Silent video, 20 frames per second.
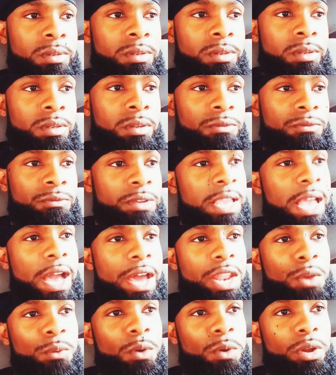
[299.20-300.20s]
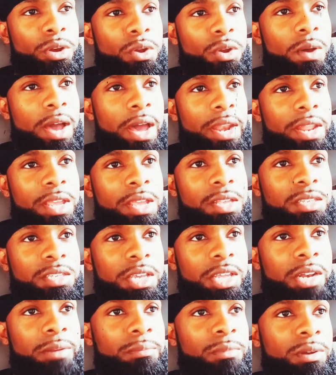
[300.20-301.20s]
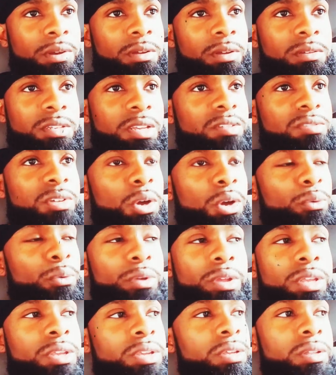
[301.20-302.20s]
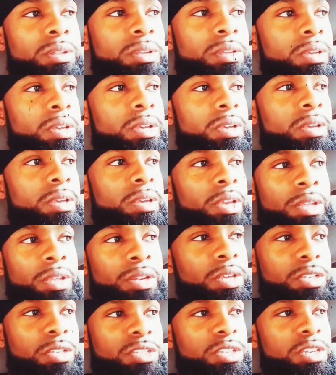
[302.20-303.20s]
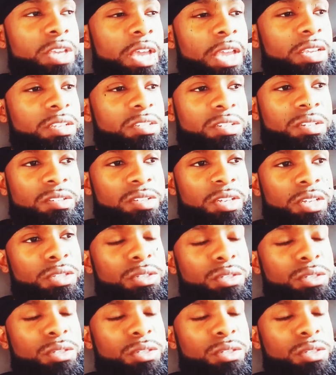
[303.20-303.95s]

For y'all that want to know how to enchant a mirror, just go read Initiations into the